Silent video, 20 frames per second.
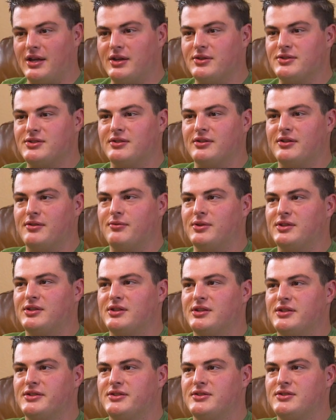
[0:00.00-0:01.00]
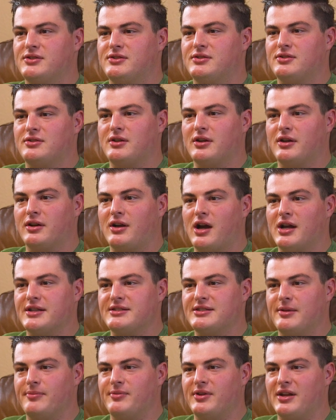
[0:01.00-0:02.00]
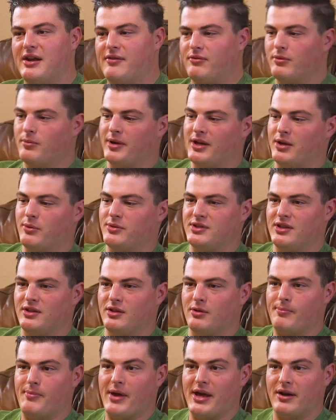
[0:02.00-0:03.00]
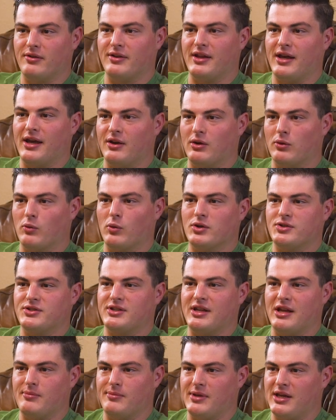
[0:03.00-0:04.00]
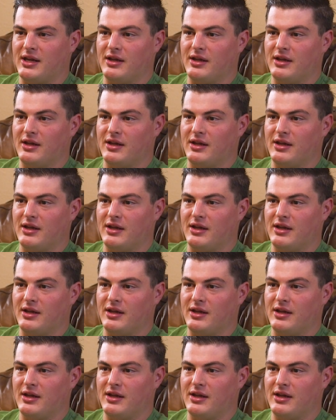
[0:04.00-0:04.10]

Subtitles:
I used to live with this concept that everybody was either better than or worse than